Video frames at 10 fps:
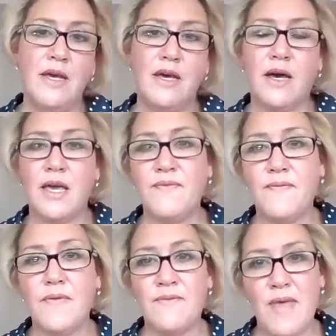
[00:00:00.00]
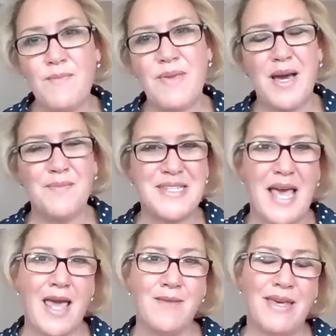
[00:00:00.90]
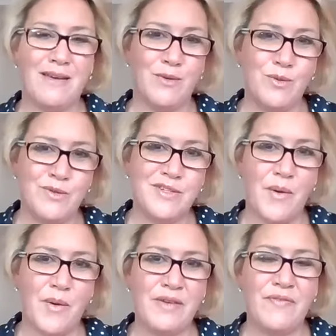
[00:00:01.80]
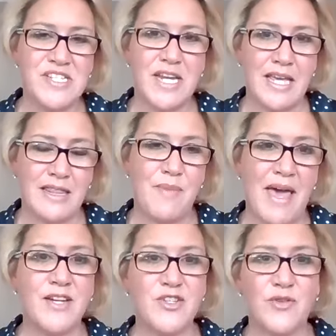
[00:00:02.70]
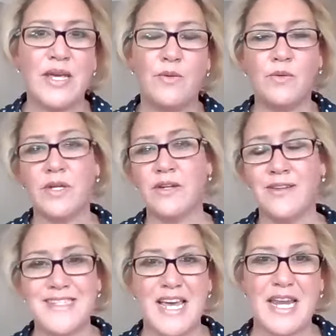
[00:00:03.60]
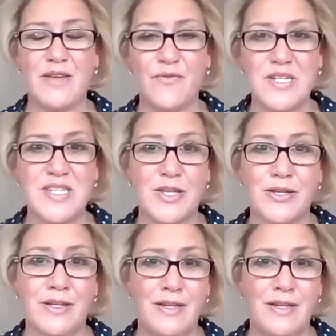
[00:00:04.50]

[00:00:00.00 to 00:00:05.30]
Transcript: Uh, if if that becomes gaming or going fishing in the pantry or you know standing in front of the